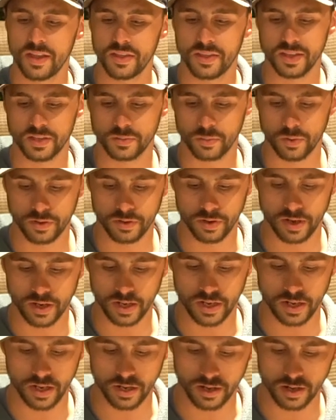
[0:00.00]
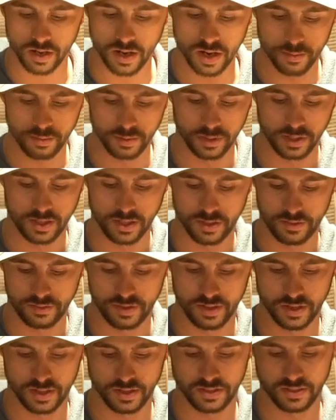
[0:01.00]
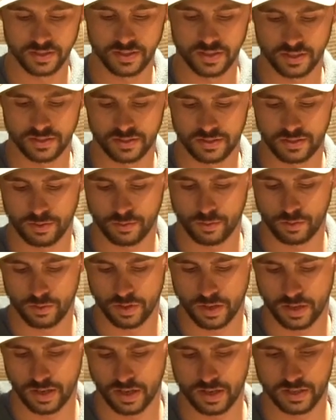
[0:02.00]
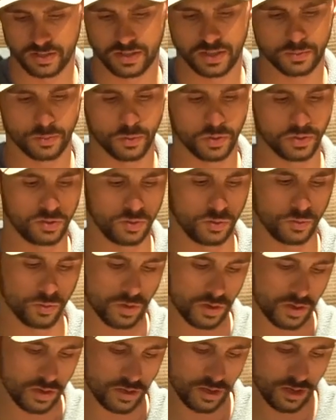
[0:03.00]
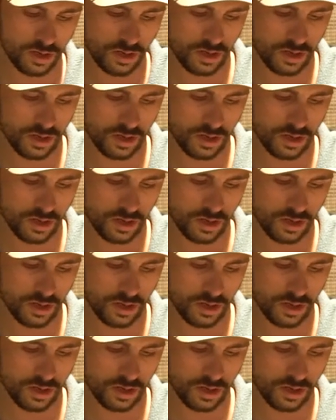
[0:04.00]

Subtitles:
This one right here, I believe, is a 6 to 6.21